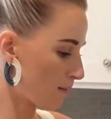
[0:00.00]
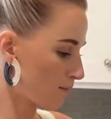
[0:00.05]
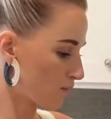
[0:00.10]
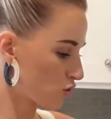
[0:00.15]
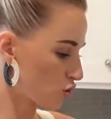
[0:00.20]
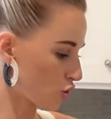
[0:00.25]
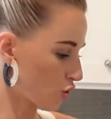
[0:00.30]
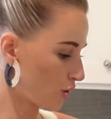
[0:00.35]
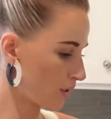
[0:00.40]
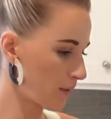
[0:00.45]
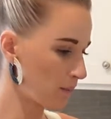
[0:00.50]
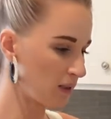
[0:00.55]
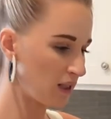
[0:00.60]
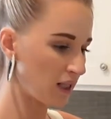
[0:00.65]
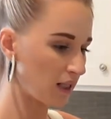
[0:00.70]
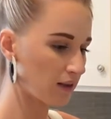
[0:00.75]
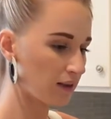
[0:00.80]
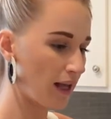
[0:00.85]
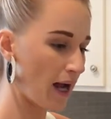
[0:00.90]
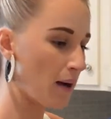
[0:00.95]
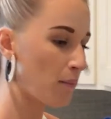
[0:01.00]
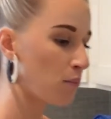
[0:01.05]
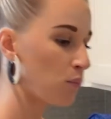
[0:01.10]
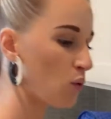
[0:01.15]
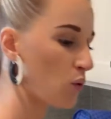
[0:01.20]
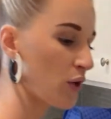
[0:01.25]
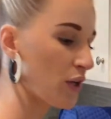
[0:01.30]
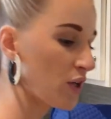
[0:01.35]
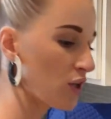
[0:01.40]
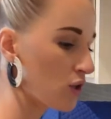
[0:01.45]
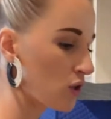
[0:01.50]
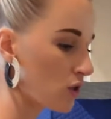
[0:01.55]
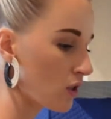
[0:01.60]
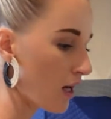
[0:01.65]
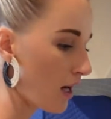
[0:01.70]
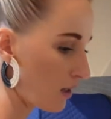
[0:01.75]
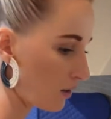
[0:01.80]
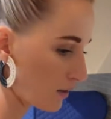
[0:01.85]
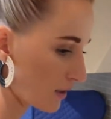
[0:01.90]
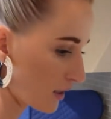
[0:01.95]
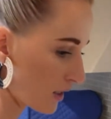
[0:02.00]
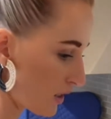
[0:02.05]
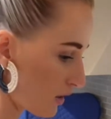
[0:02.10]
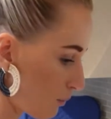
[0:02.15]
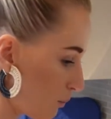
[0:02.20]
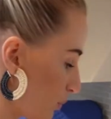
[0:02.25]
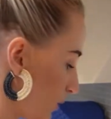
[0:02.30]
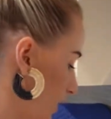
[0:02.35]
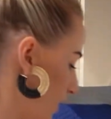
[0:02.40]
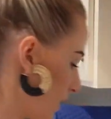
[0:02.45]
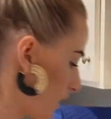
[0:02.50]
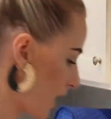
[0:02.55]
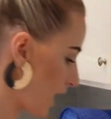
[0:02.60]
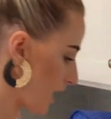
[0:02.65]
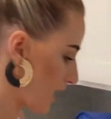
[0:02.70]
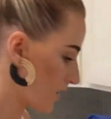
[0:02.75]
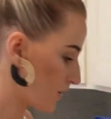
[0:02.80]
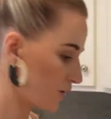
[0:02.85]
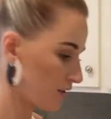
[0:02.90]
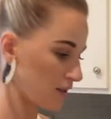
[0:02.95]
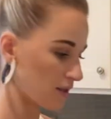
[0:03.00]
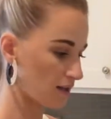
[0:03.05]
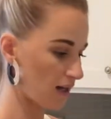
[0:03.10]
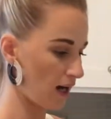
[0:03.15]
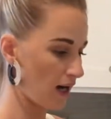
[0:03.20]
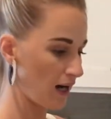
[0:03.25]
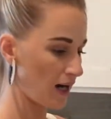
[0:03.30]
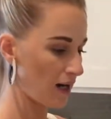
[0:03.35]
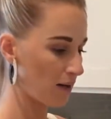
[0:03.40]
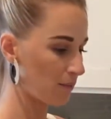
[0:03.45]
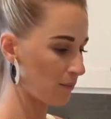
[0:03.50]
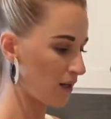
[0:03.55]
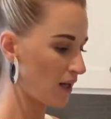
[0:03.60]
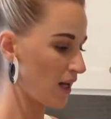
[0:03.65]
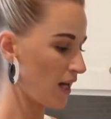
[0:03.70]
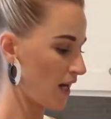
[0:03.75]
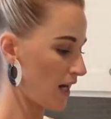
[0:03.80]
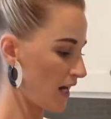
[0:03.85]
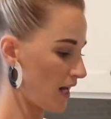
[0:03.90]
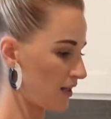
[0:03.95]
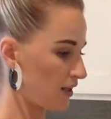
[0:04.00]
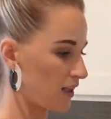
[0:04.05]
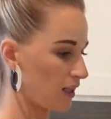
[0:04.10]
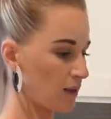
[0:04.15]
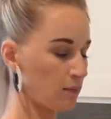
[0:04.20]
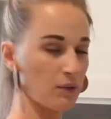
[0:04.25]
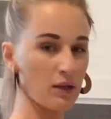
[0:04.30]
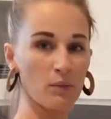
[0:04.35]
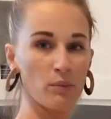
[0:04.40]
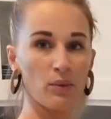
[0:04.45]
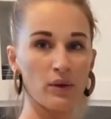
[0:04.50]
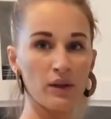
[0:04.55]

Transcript: So let me let that boil. I'll keep an eye on the time, and then I'm going to